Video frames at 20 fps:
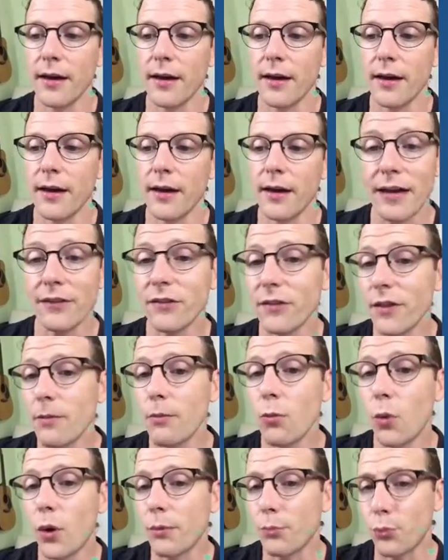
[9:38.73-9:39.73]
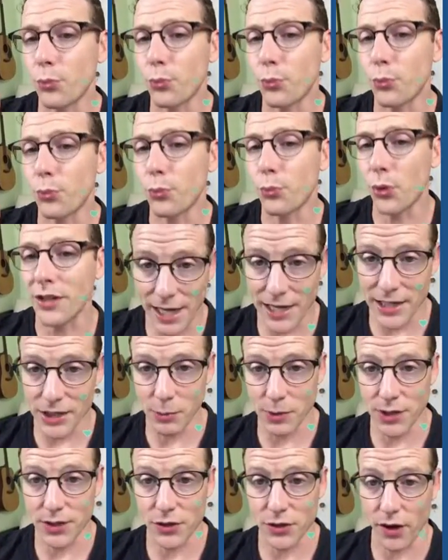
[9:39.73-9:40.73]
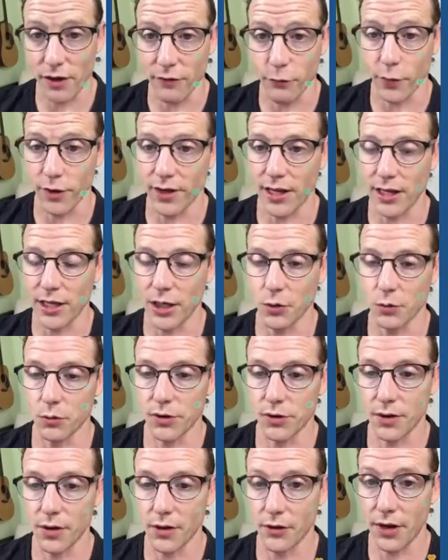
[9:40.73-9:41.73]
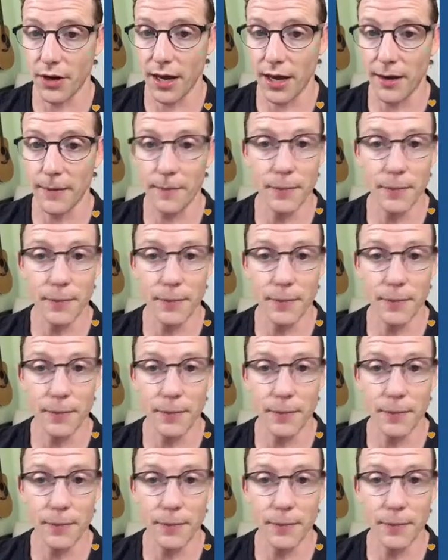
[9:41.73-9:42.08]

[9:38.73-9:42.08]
ask them what project management software they use, okay?